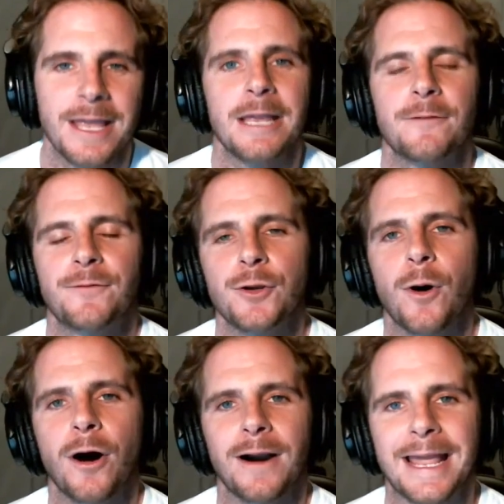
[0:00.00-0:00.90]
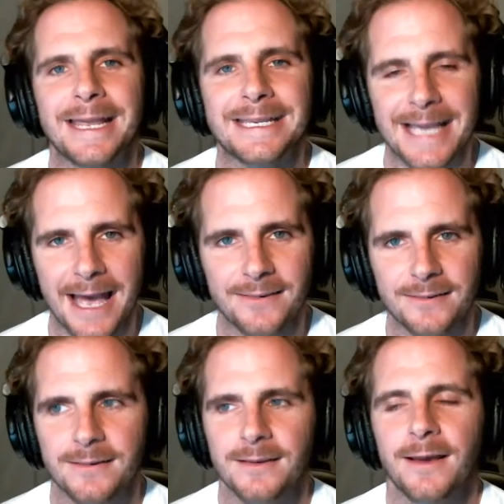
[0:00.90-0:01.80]
if you are a
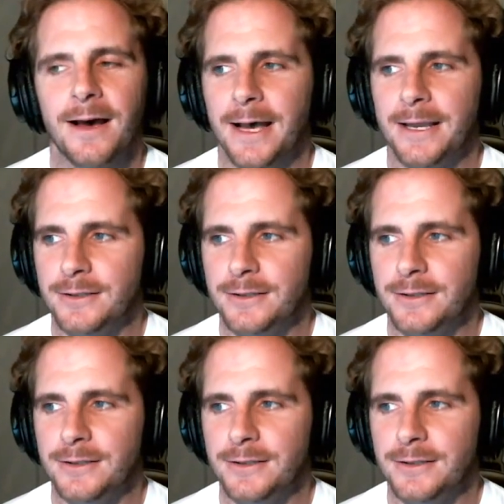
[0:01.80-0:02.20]
guest uh,